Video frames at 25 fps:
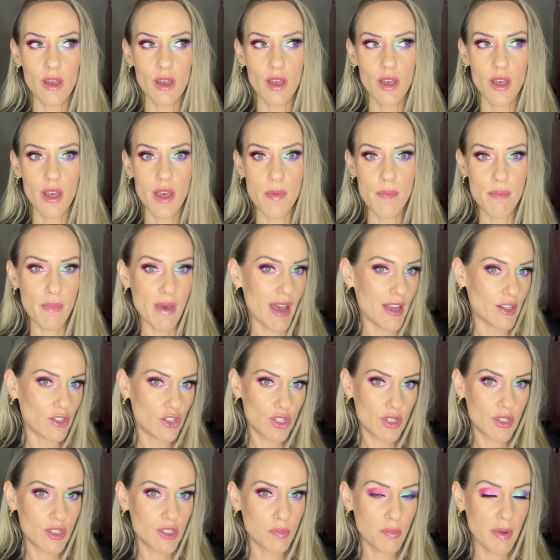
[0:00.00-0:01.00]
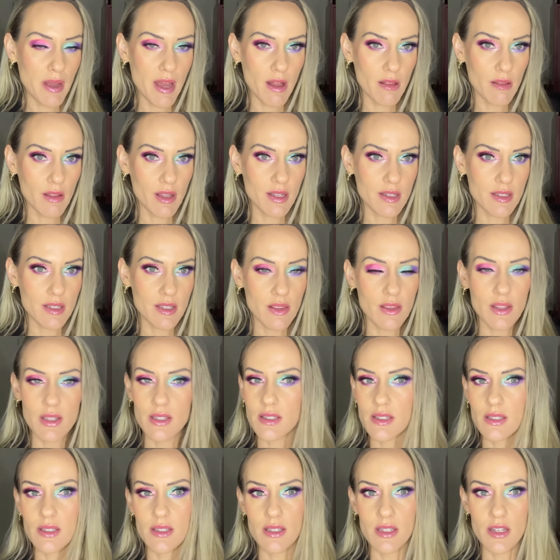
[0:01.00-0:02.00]
imagined palette. This
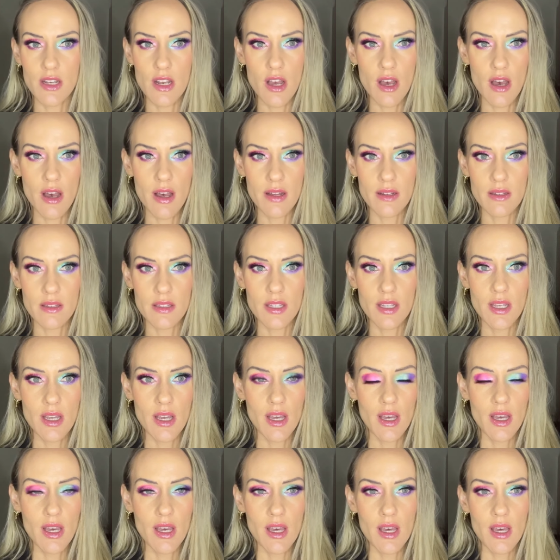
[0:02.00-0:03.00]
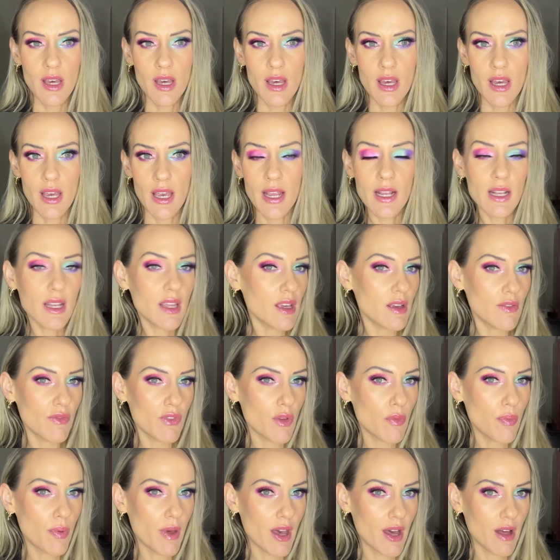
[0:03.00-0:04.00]
is not any of the
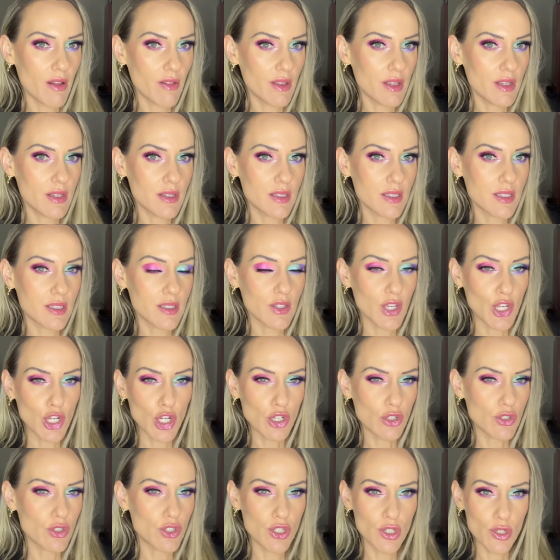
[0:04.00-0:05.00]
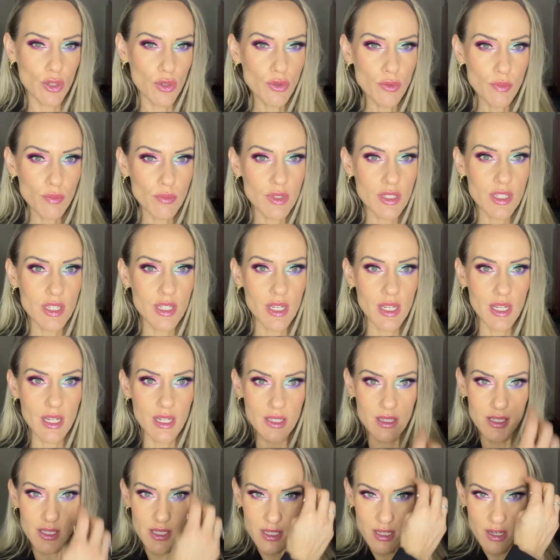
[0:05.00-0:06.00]
palettes like duped.
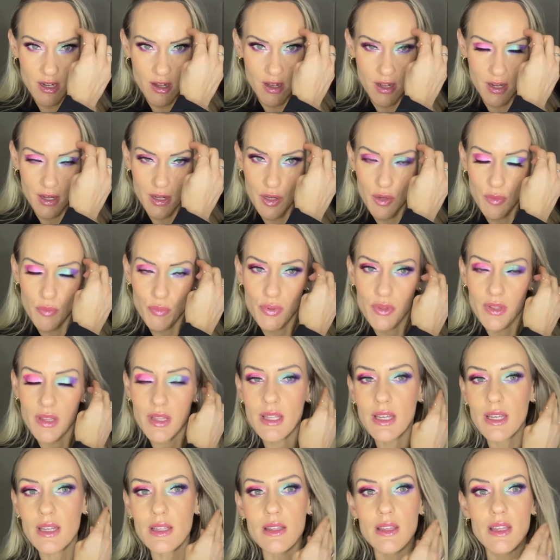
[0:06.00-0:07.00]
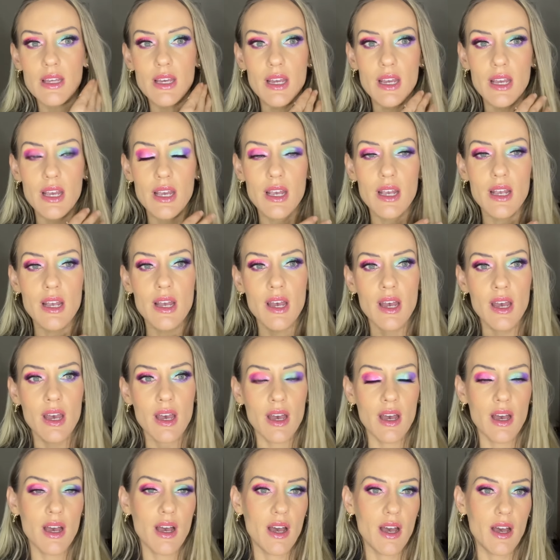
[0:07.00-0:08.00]
It's not completely
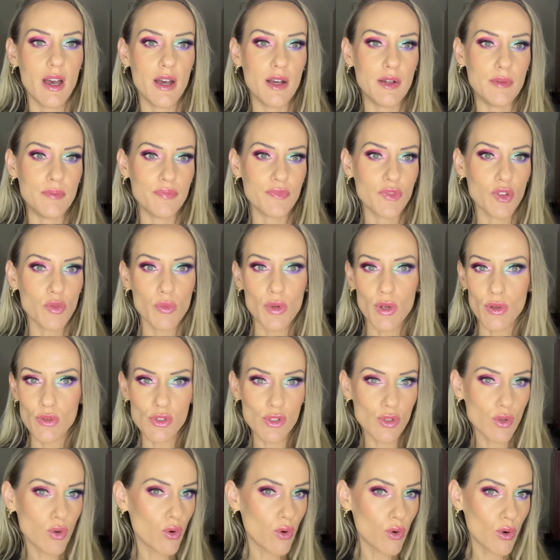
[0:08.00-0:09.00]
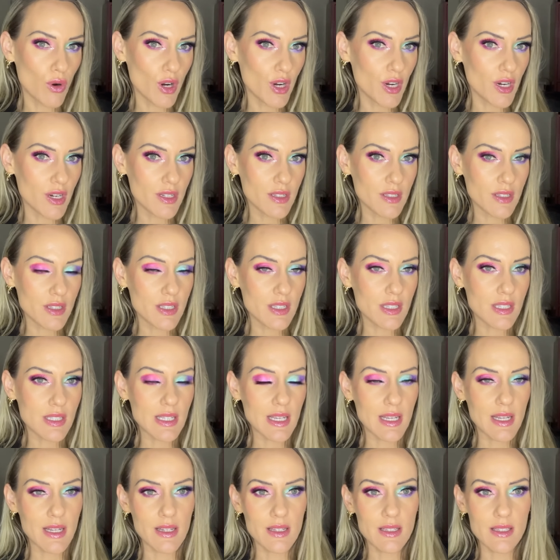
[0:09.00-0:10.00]
rose quartz.
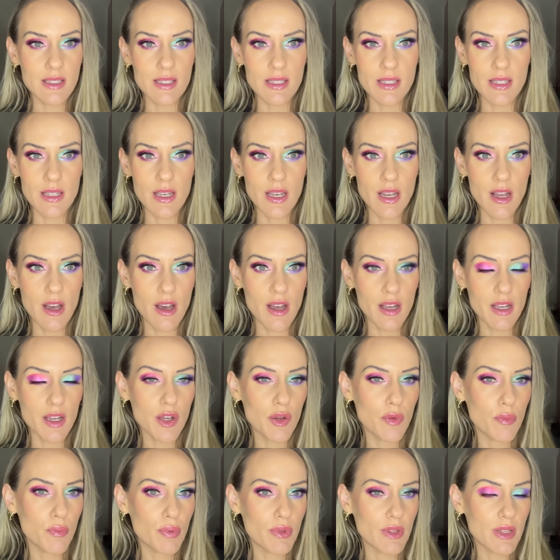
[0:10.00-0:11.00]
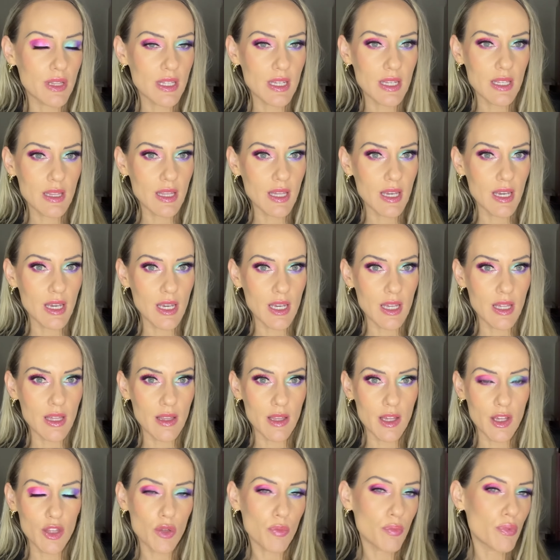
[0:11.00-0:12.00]
It's not completely
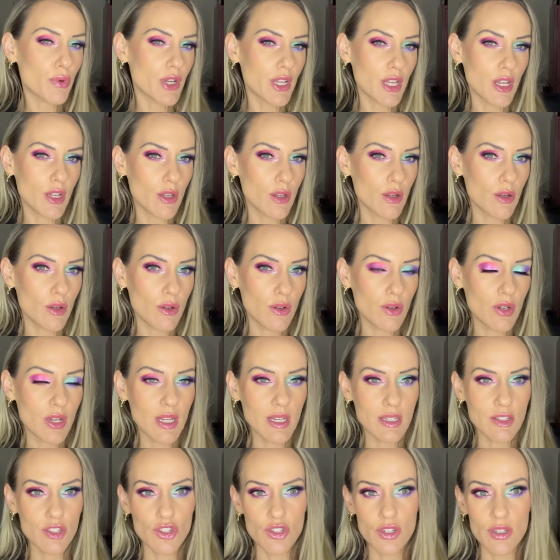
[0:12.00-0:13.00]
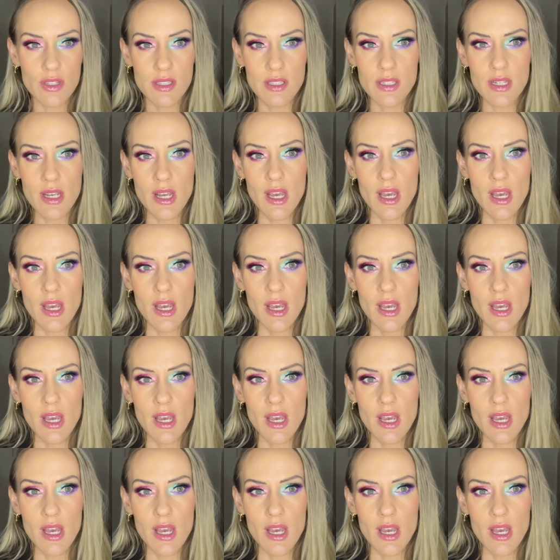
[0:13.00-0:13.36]
like the pretty nude. It's just,